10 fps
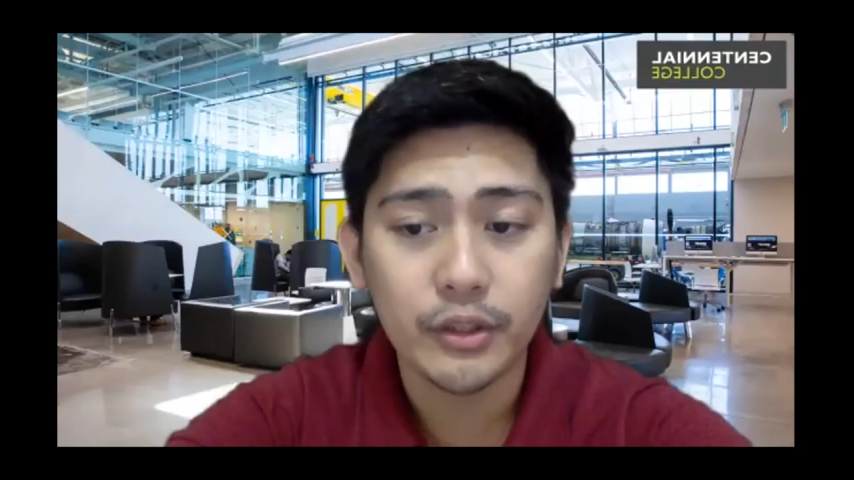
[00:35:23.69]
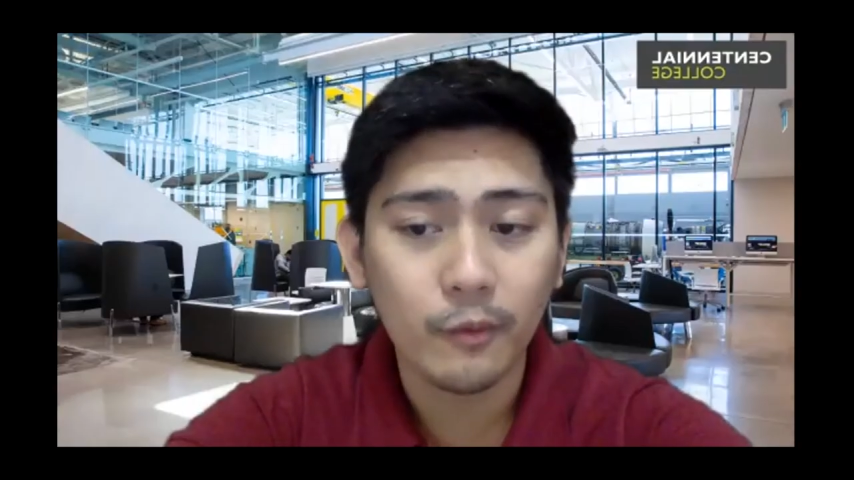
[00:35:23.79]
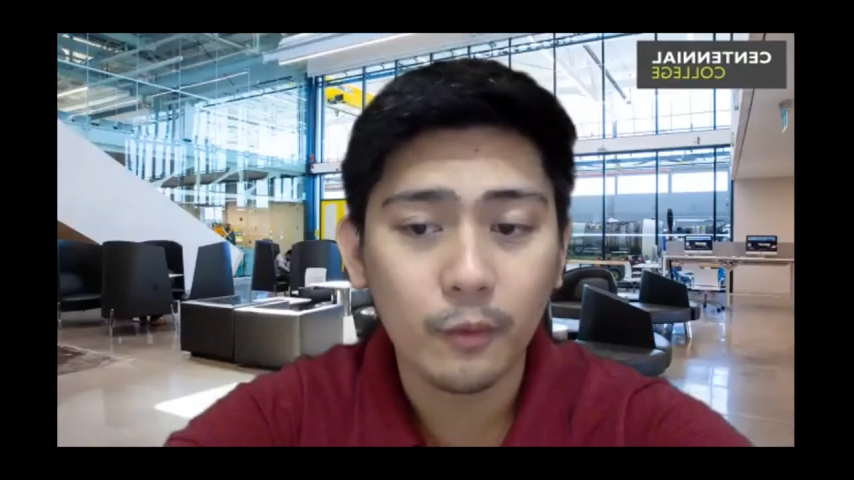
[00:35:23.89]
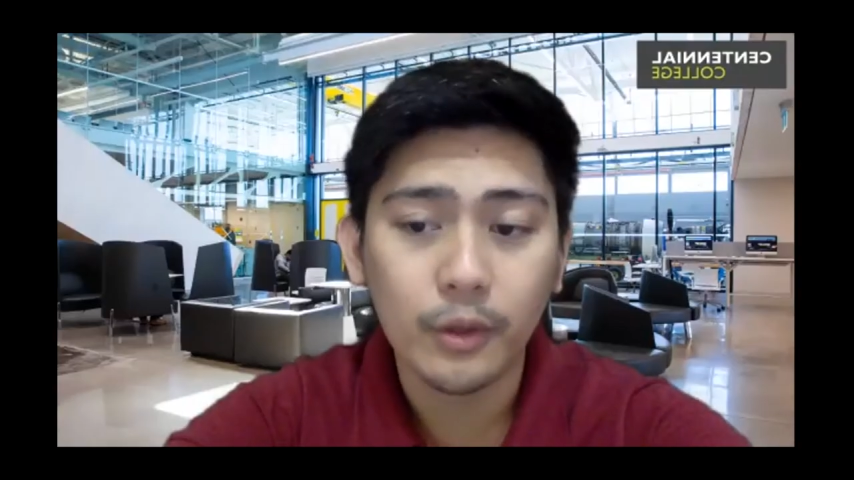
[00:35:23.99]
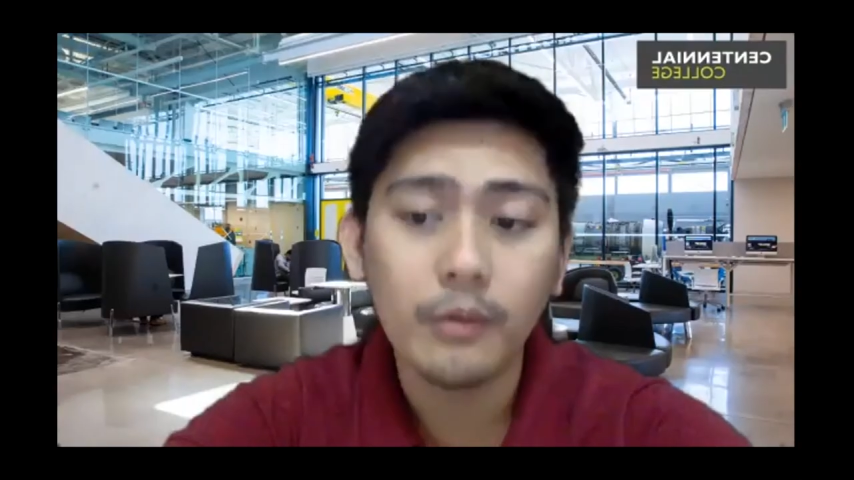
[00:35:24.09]

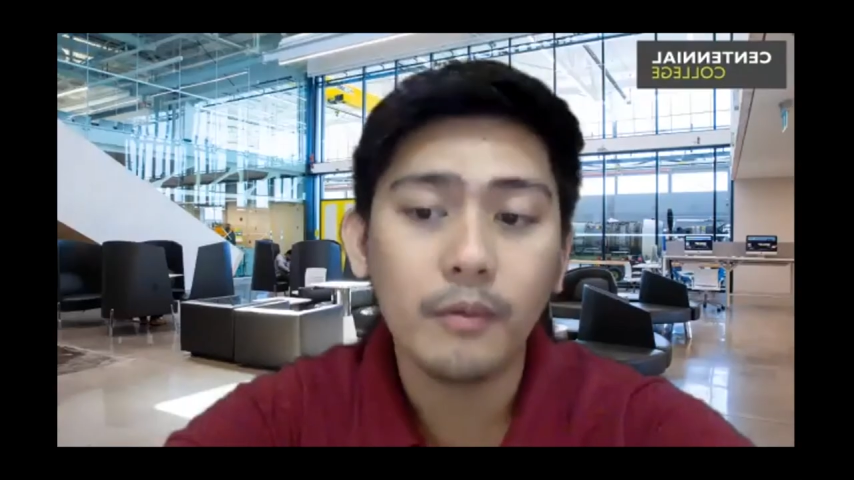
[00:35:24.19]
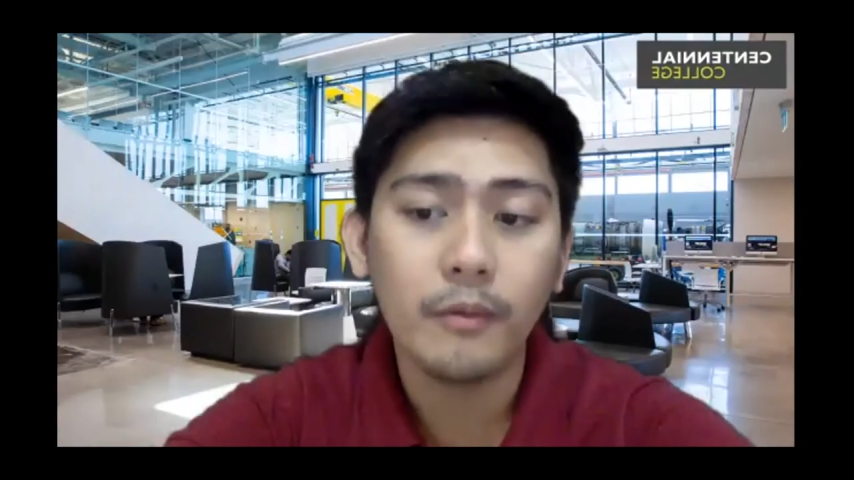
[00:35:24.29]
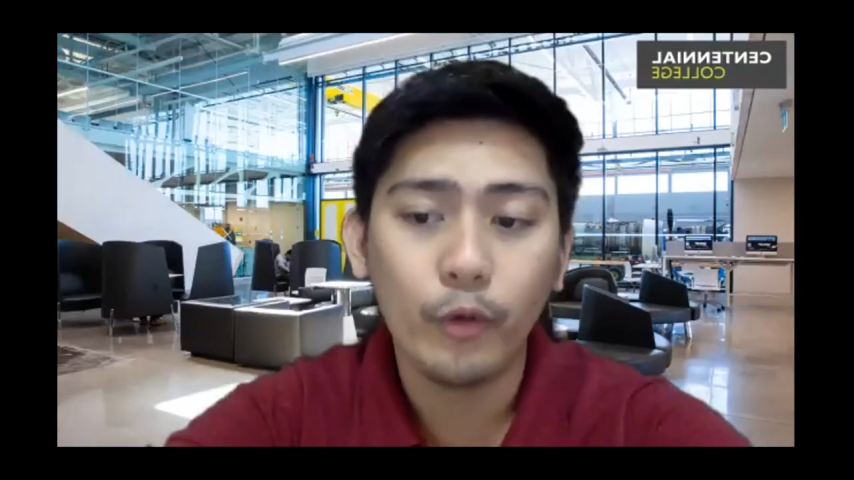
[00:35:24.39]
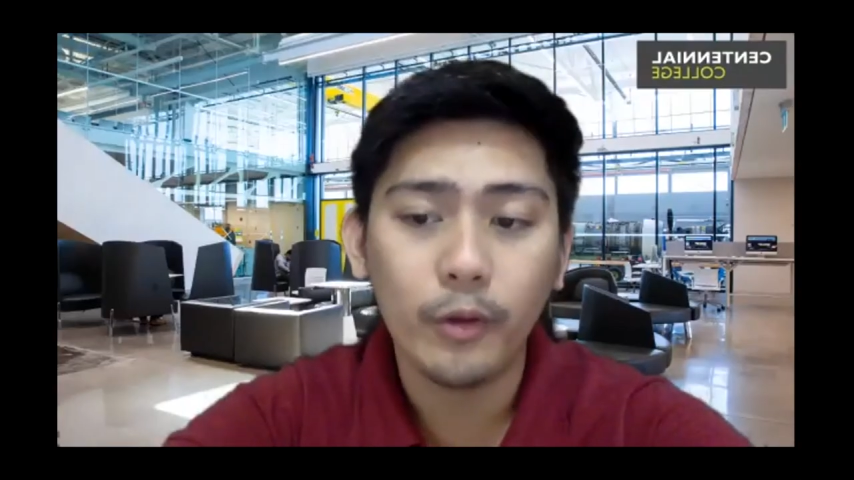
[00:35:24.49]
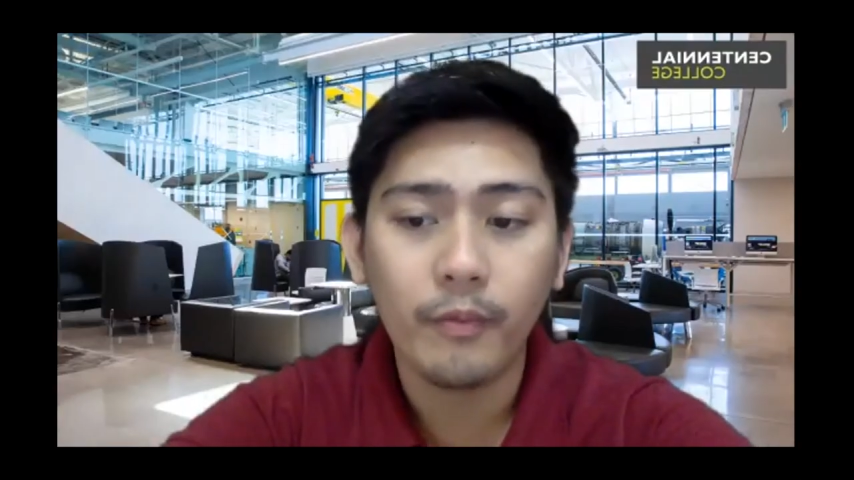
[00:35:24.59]
team would
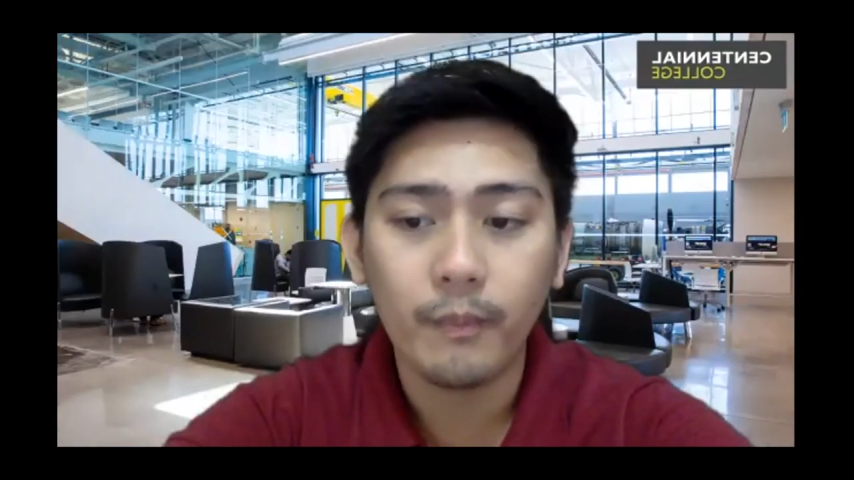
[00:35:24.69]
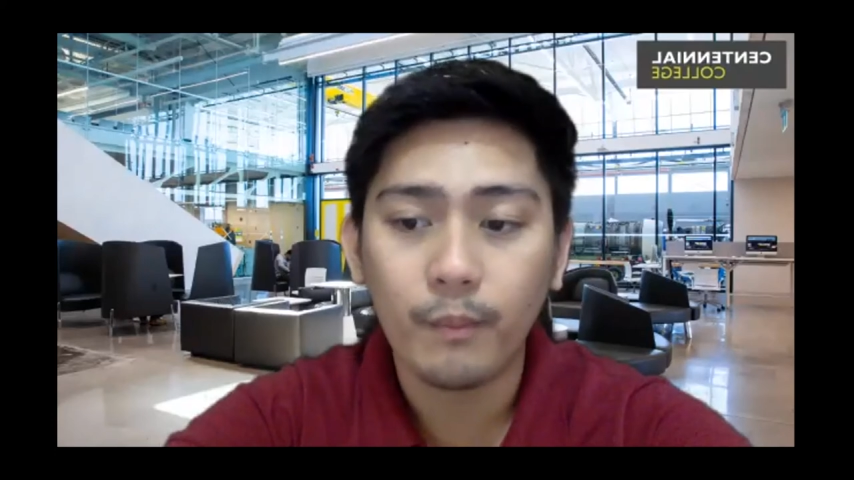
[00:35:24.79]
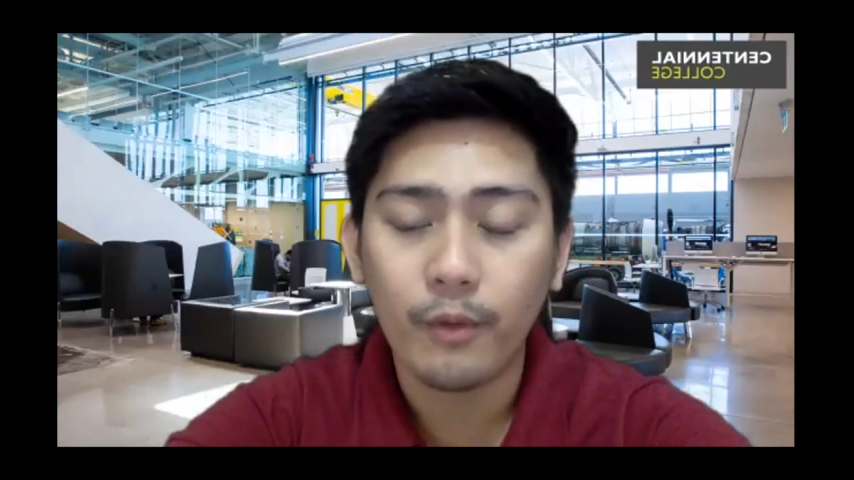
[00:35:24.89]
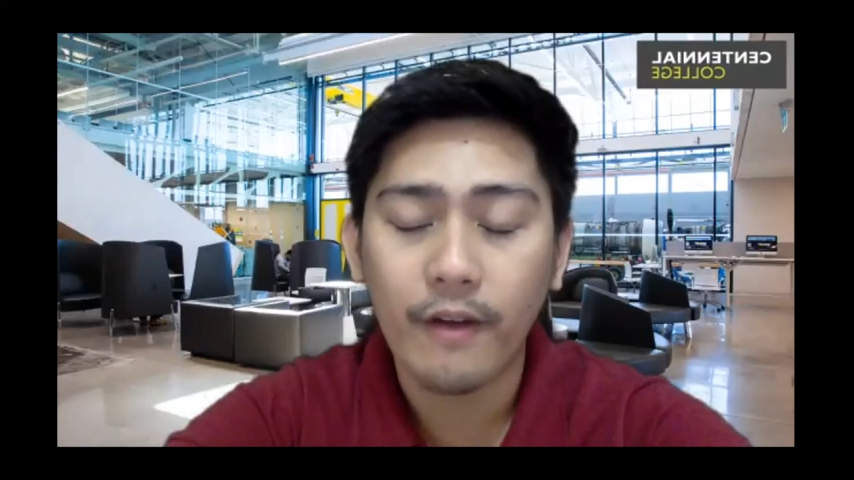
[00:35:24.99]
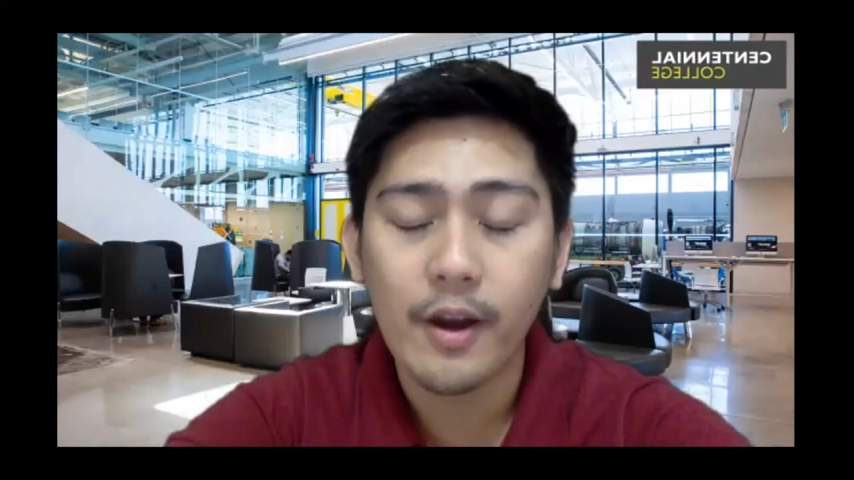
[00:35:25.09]
would
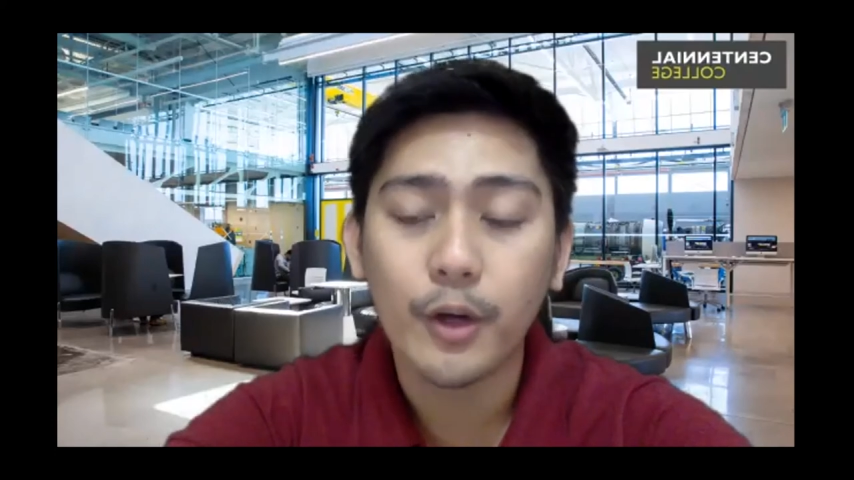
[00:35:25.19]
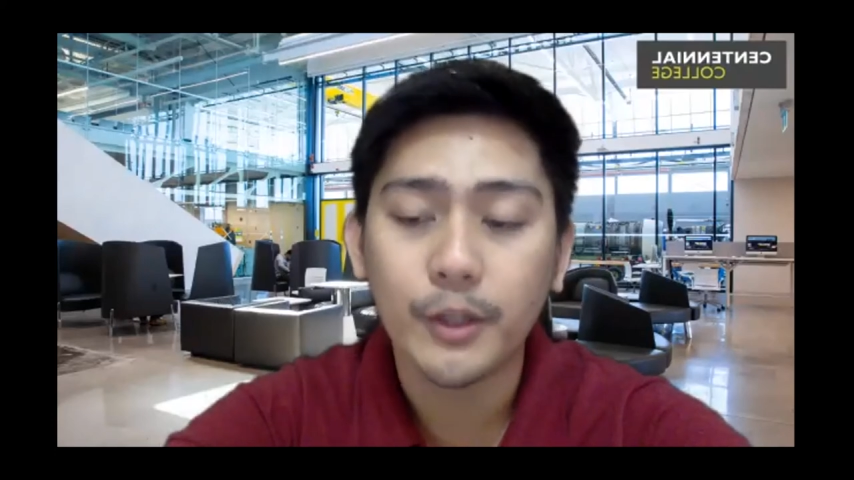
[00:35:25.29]
provide a